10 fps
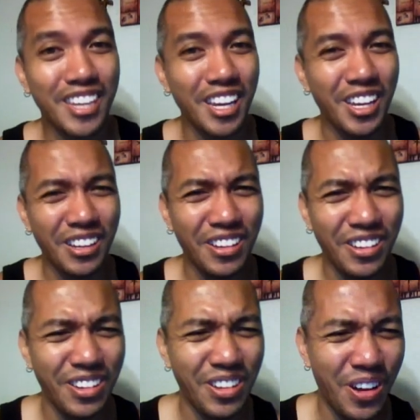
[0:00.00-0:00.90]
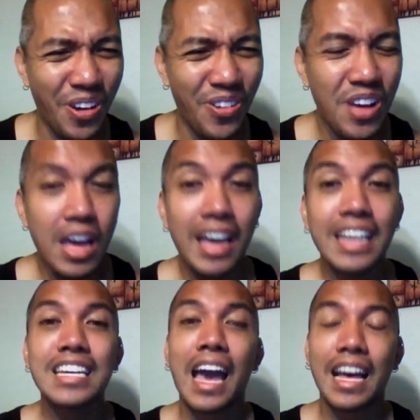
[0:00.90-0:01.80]

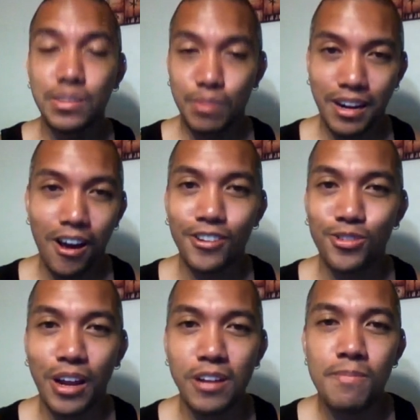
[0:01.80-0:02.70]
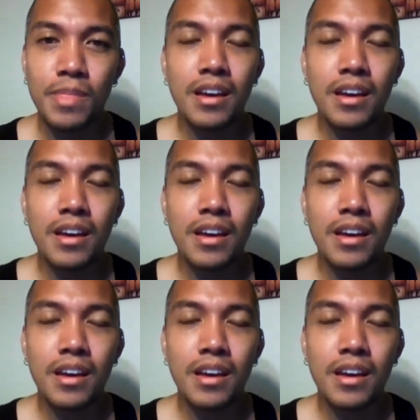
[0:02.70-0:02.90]
He has met Andre.